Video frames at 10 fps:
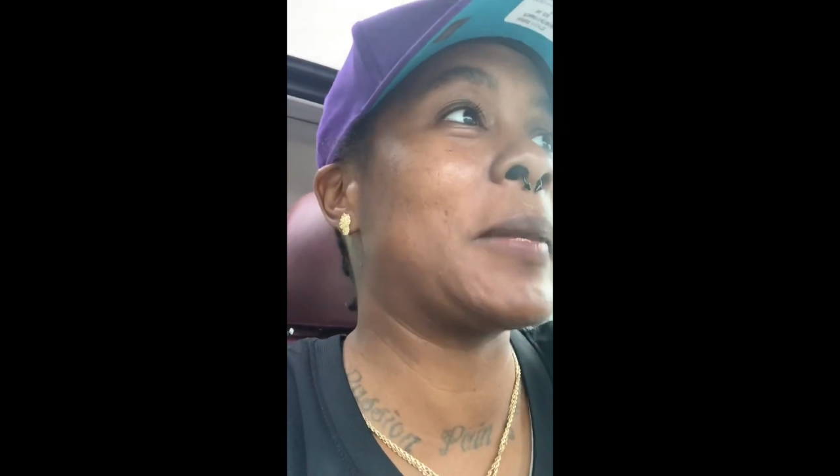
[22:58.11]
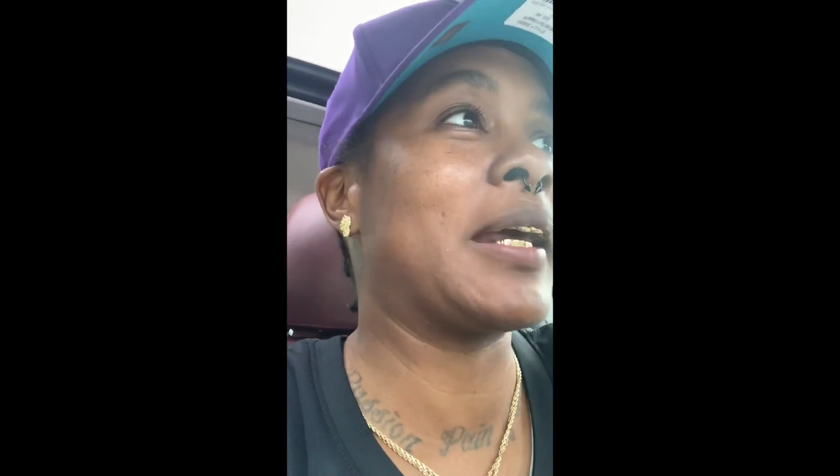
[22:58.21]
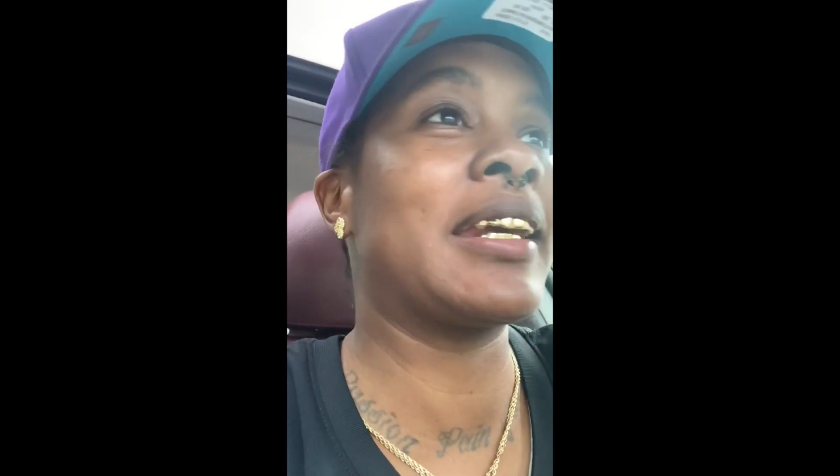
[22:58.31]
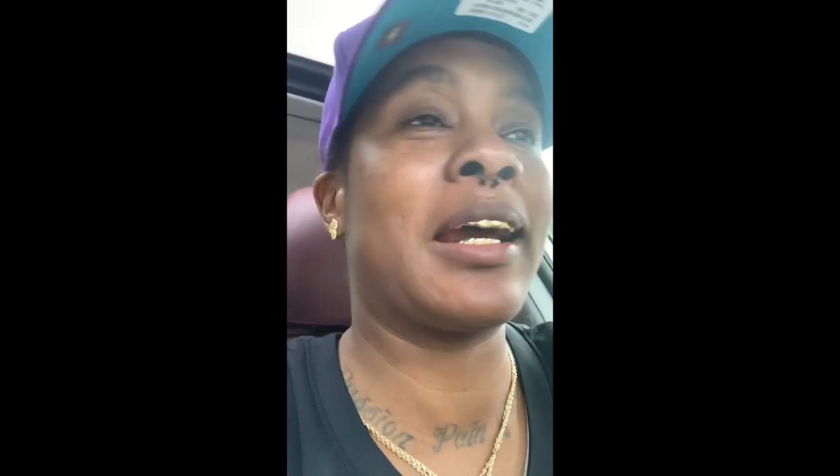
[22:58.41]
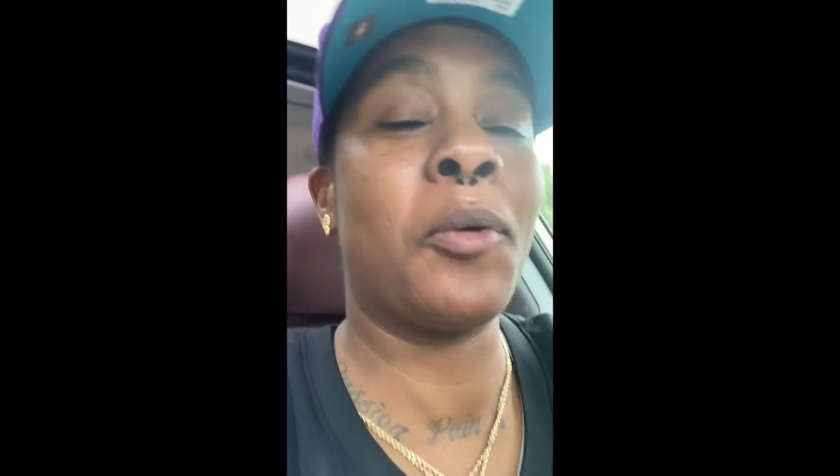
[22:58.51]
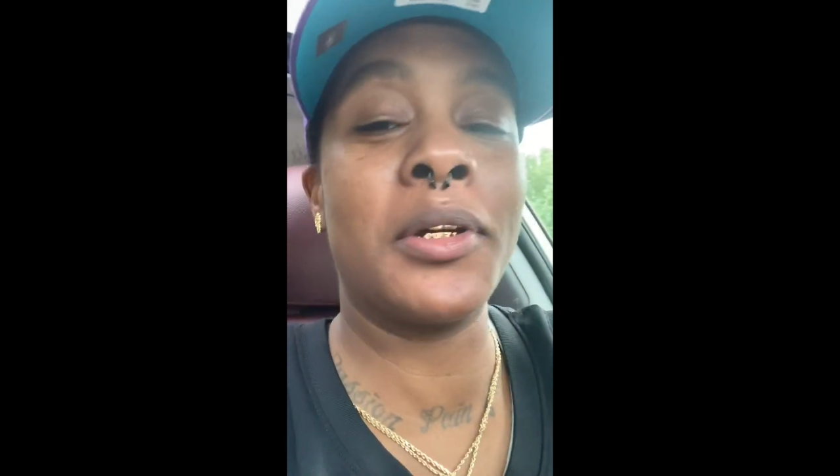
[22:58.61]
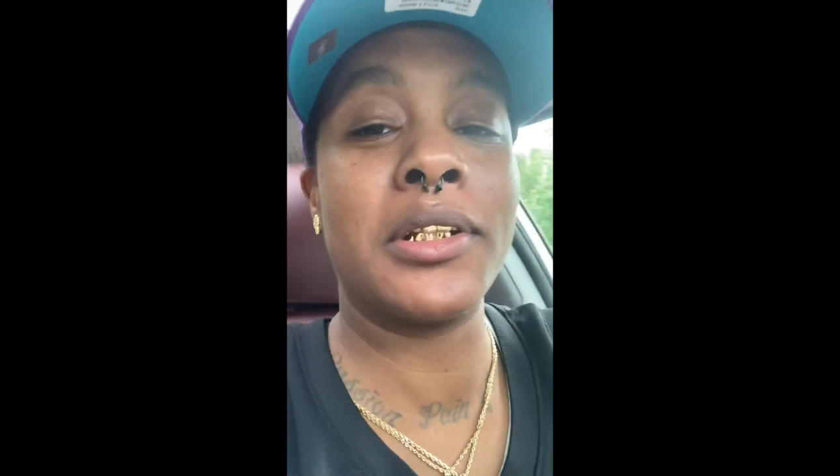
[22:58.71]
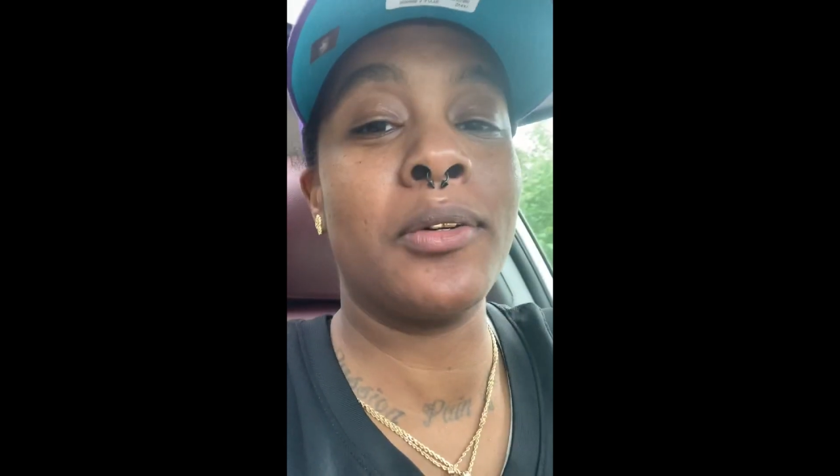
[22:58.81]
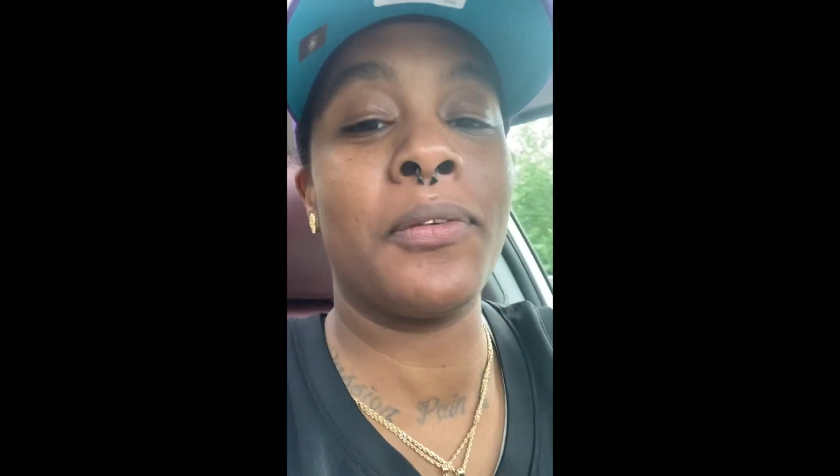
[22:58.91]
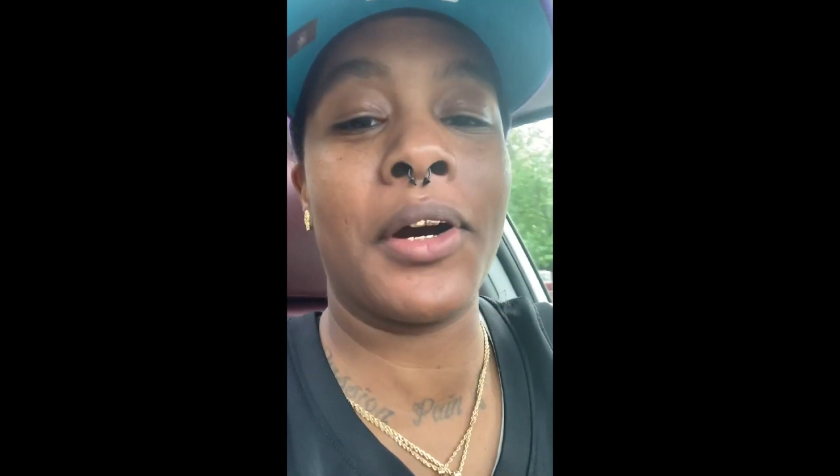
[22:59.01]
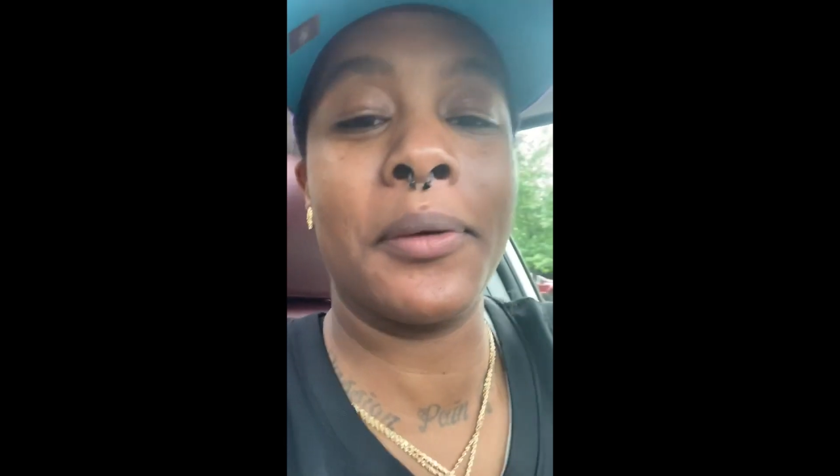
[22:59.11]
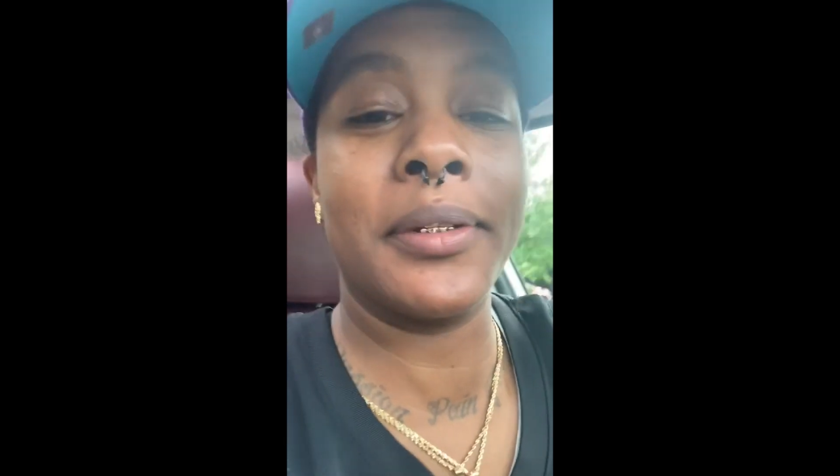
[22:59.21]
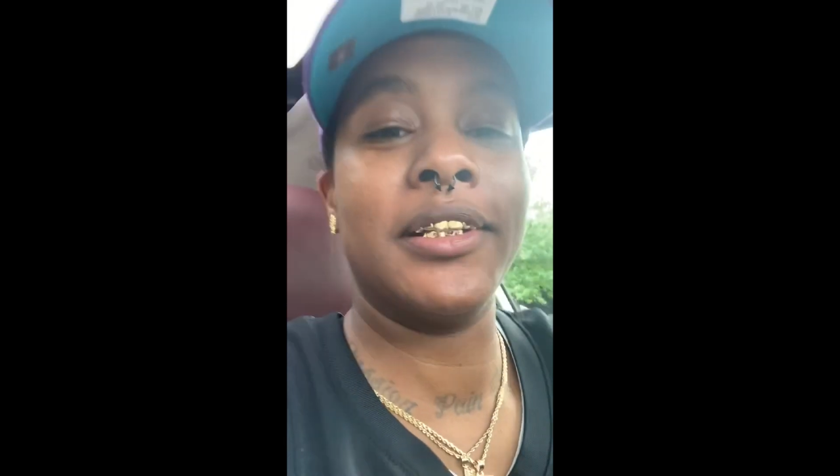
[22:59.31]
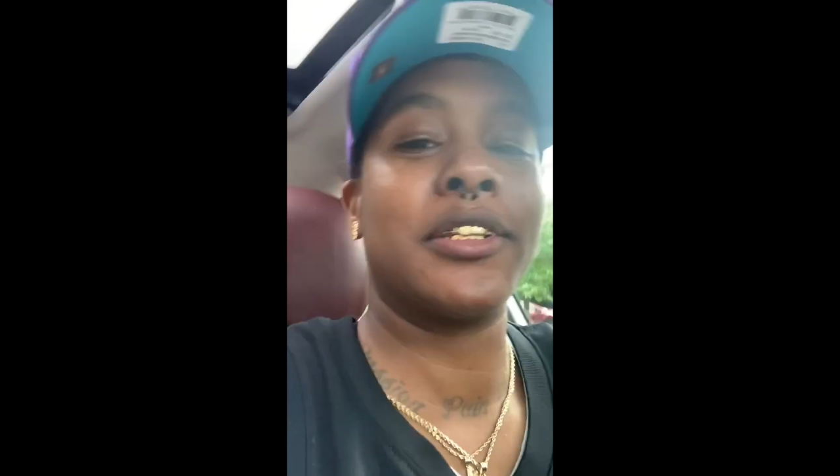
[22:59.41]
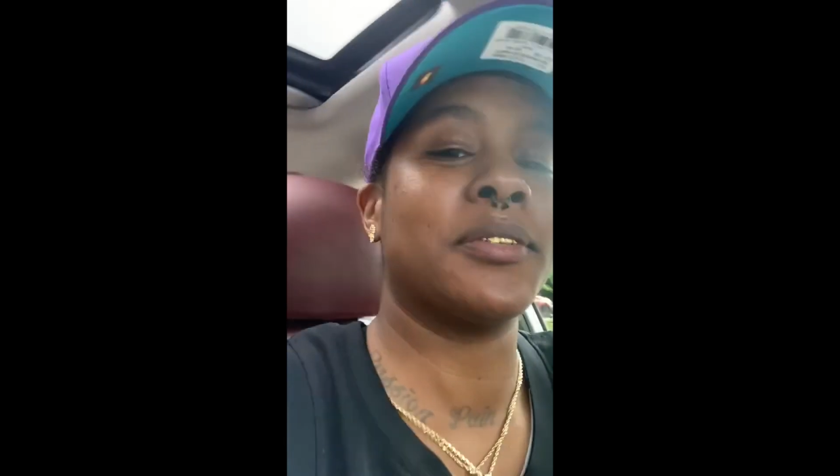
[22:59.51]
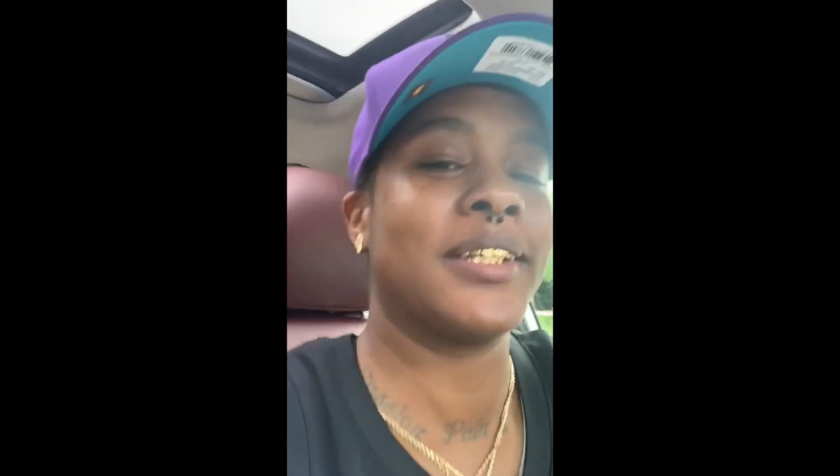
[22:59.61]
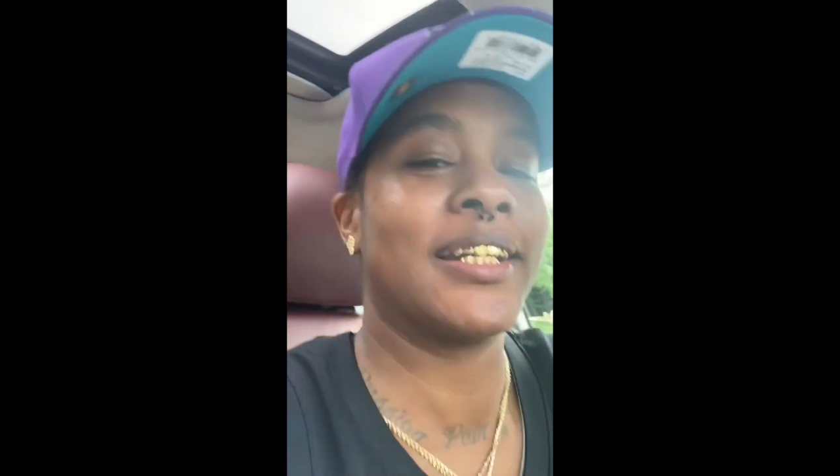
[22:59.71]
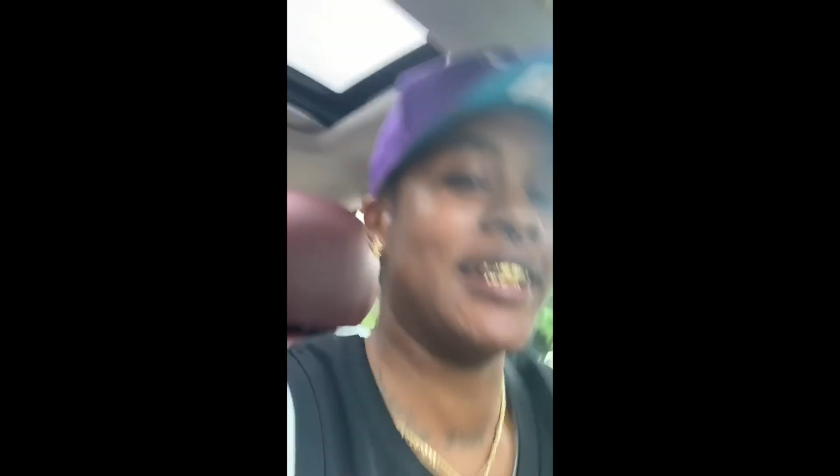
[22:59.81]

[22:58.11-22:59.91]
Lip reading: I think I went too far with this one.